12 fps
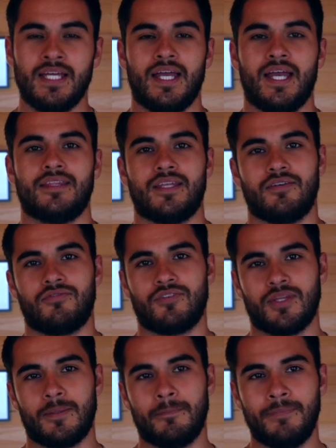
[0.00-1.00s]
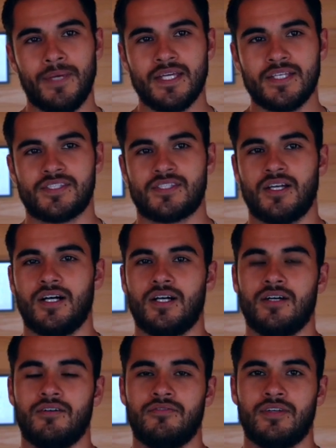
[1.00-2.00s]
And then for the base
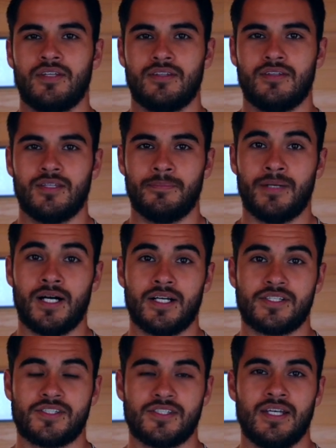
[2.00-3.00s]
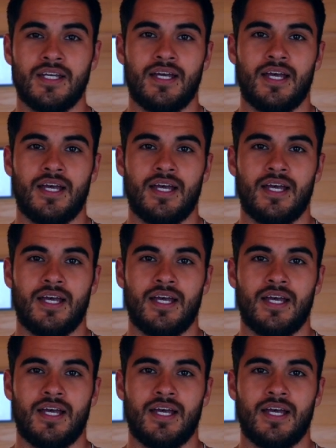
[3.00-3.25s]
of the box,